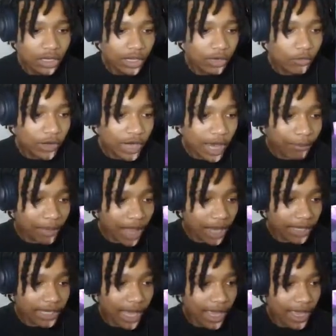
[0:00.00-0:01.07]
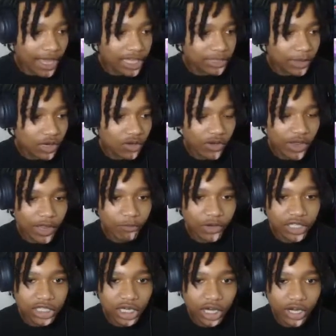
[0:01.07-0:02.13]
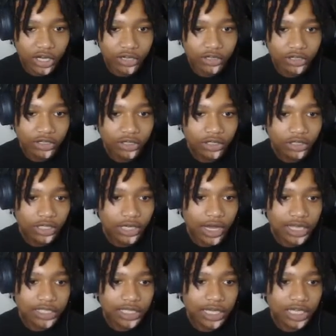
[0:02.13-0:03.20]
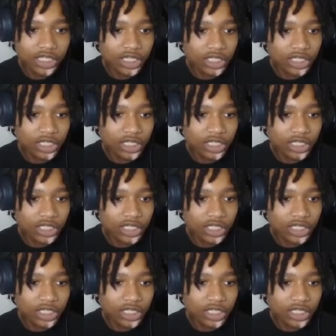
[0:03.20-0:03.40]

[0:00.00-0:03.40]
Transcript: And when I block y'all ass, bro, in return, you know what I'm saying?